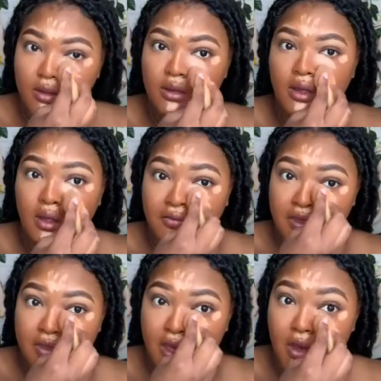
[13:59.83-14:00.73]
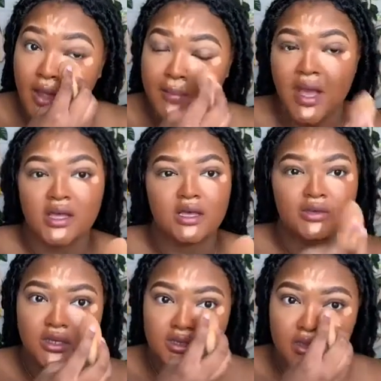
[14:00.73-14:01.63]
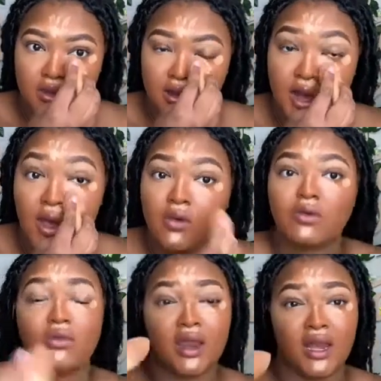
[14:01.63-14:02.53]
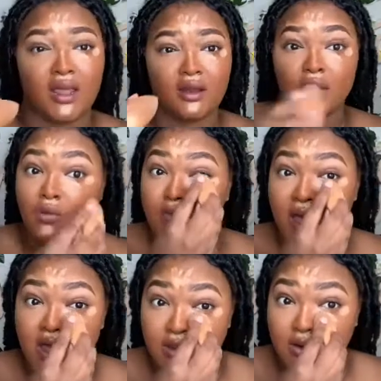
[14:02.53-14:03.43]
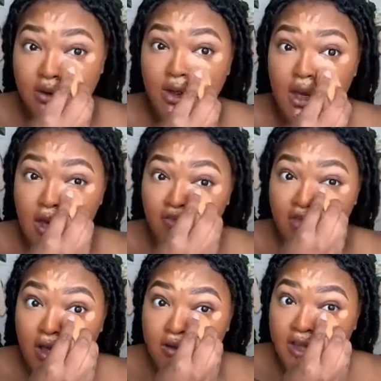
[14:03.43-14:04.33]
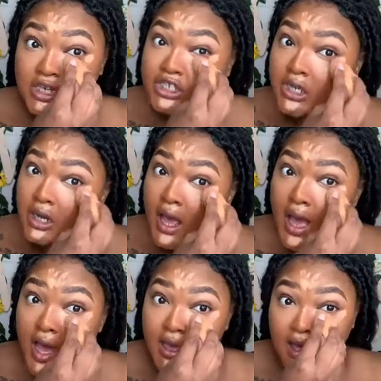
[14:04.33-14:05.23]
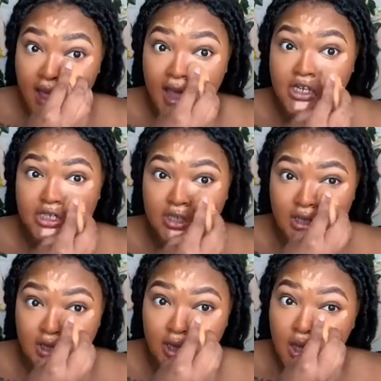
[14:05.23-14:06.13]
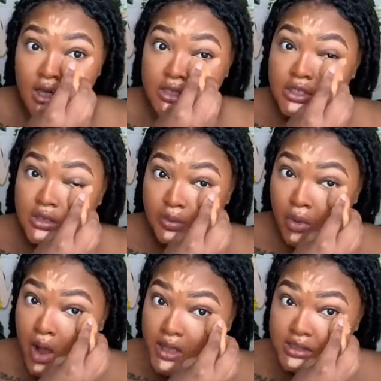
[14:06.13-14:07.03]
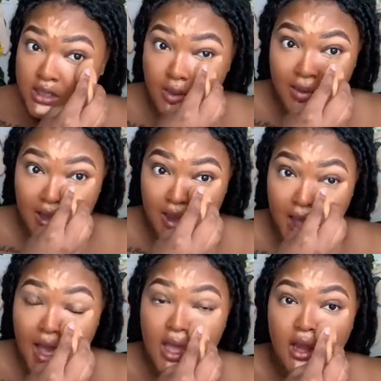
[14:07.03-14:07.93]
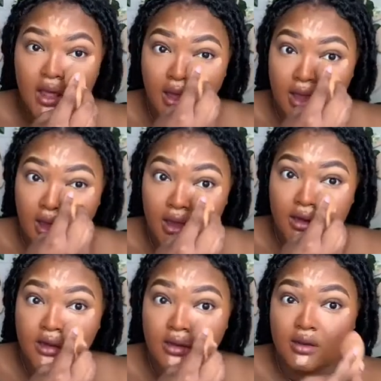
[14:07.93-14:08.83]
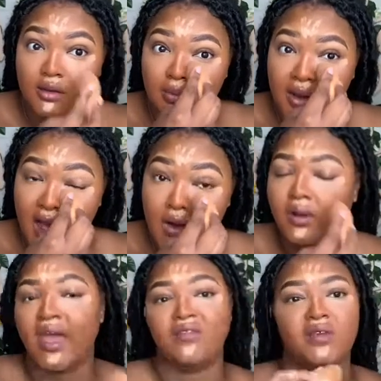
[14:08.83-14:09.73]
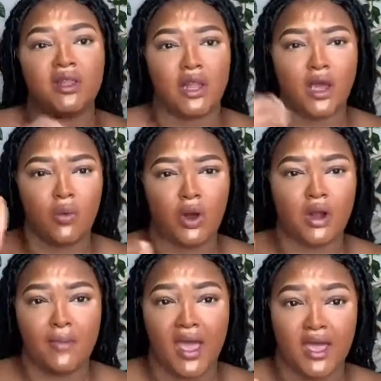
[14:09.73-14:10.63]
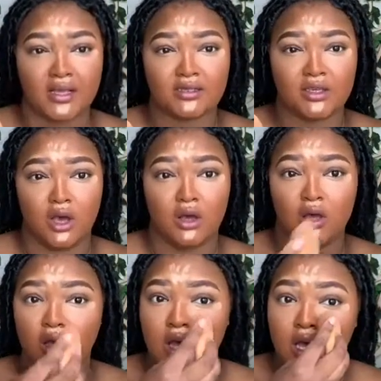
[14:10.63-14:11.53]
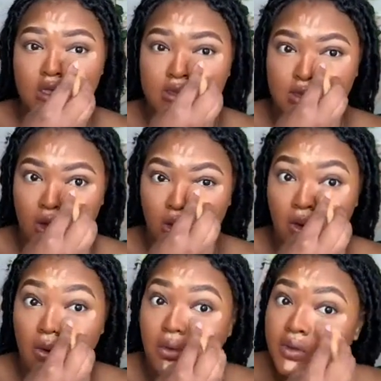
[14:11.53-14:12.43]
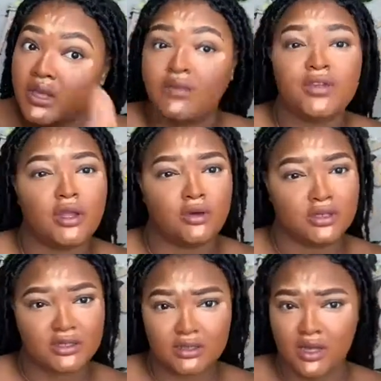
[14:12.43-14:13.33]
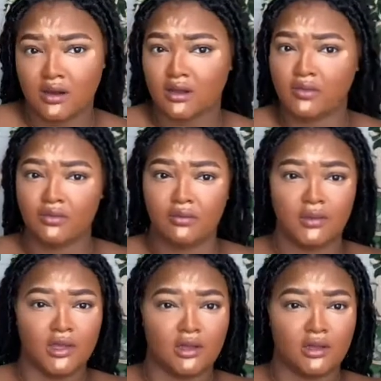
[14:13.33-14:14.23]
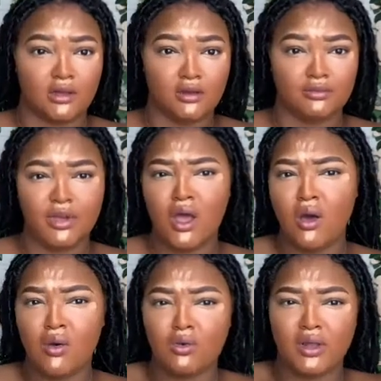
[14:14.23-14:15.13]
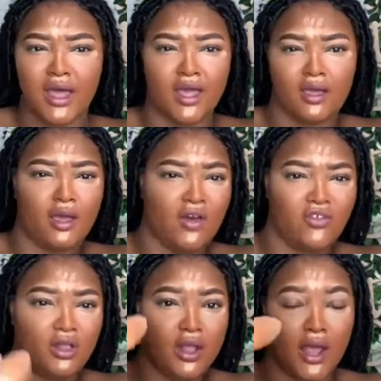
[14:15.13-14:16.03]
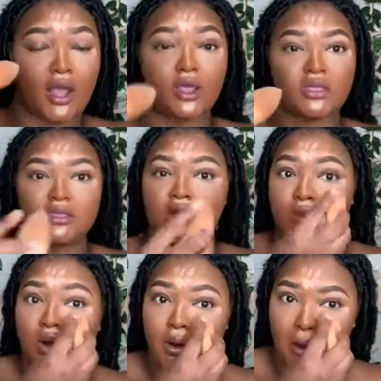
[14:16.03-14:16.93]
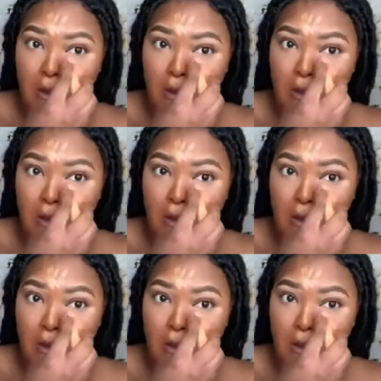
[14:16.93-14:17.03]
even though like my other concealer, now granted, with my other foundation, I could actually just bronze up a lot, but I don't like feeling like I'm wearing a mask, y'all. So even though this is kind of giving me a little, like I feel like it's gonna work.